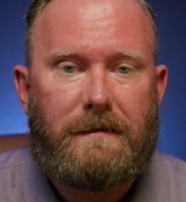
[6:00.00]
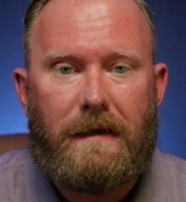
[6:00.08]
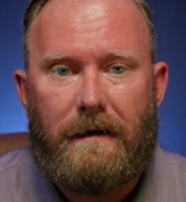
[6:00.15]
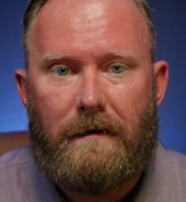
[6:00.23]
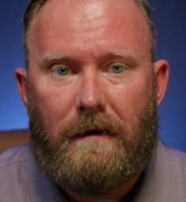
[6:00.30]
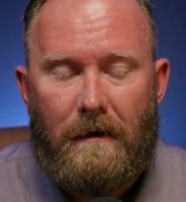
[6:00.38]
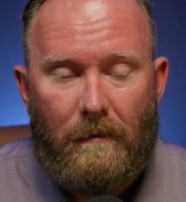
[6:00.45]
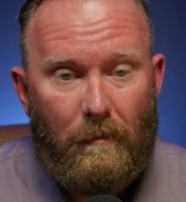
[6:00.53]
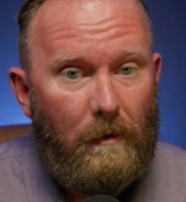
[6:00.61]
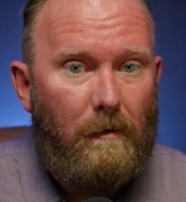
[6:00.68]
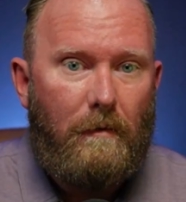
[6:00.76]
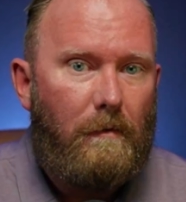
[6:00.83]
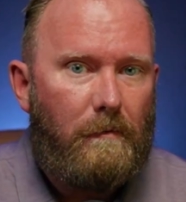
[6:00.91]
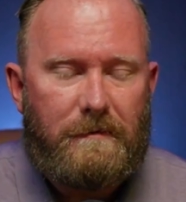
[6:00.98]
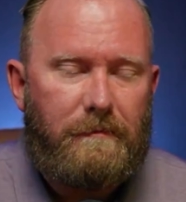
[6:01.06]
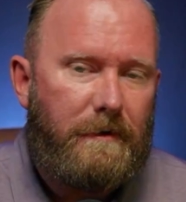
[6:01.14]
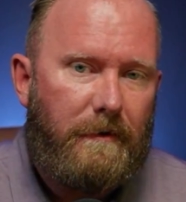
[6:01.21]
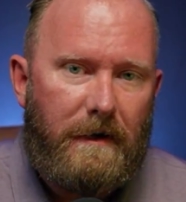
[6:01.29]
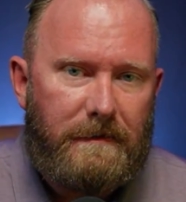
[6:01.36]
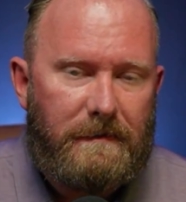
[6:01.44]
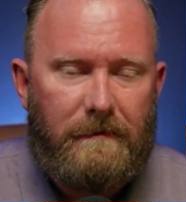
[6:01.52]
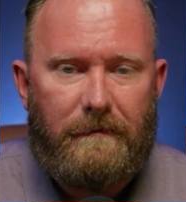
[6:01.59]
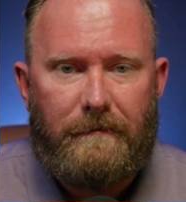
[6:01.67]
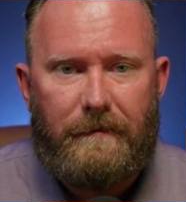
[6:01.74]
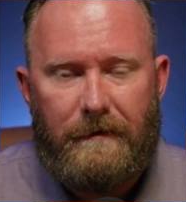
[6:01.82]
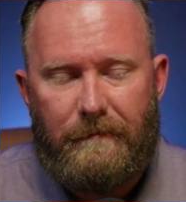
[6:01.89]
has said, whoa, it's
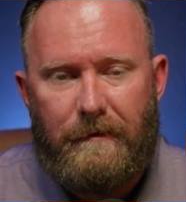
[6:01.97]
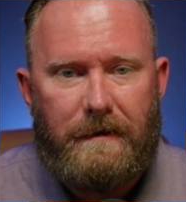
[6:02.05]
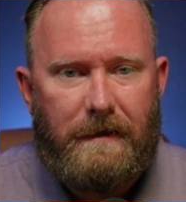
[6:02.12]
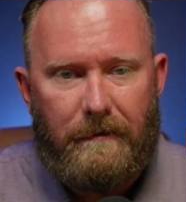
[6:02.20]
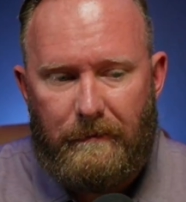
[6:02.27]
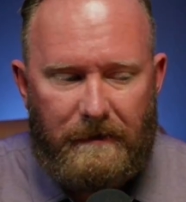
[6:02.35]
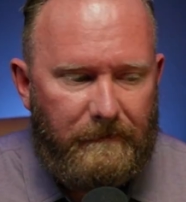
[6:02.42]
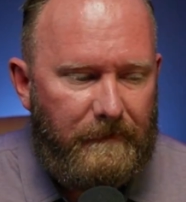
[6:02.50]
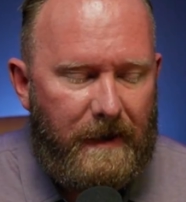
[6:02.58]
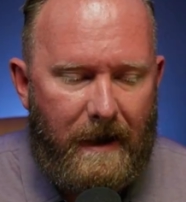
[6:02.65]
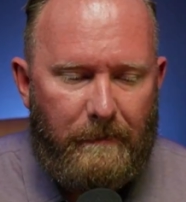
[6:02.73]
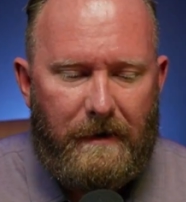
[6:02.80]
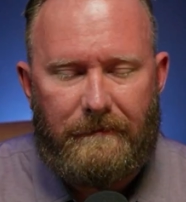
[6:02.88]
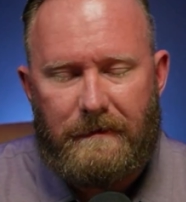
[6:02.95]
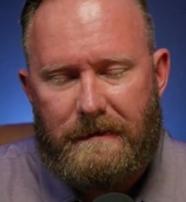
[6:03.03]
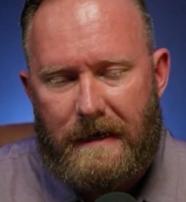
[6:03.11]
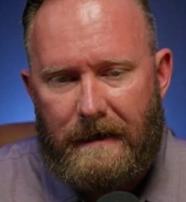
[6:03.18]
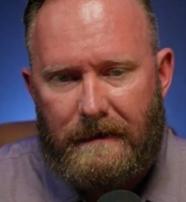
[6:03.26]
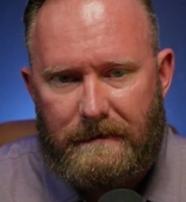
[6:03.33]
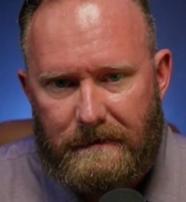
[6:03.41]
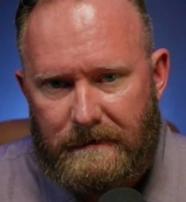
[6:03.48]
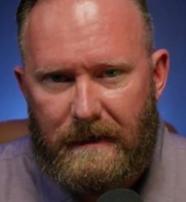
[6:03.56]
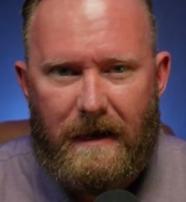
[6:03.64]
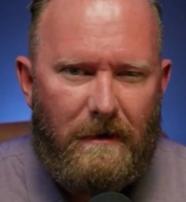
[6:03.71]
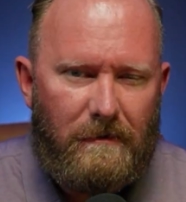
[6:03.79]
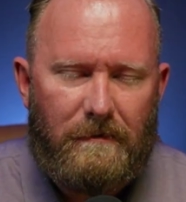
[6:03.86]
regressive. If we get rid of that, we have to tax
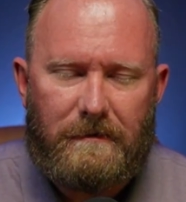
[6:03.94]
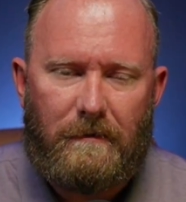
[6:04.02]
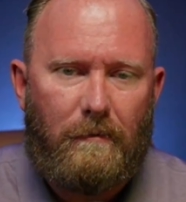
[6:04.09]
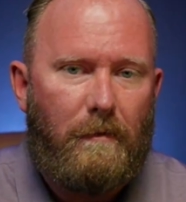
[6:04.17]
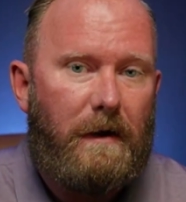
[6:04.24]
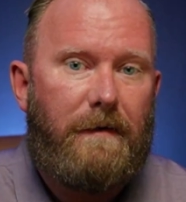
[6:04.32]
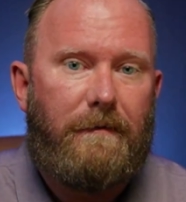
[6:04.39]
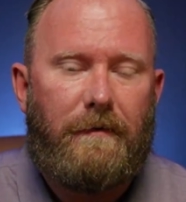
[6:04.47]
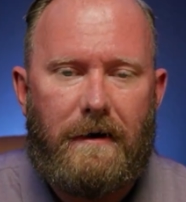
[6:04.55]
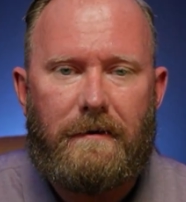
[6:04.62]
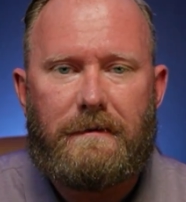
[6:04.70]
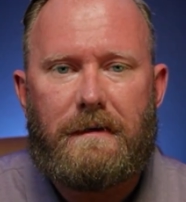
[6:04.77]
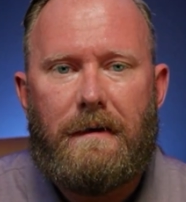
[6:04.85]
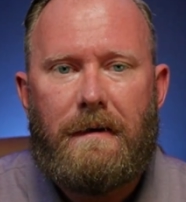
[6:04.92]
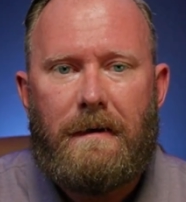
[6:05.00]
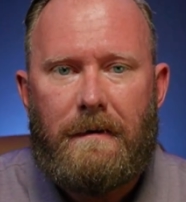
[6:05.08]
sales or whatever else.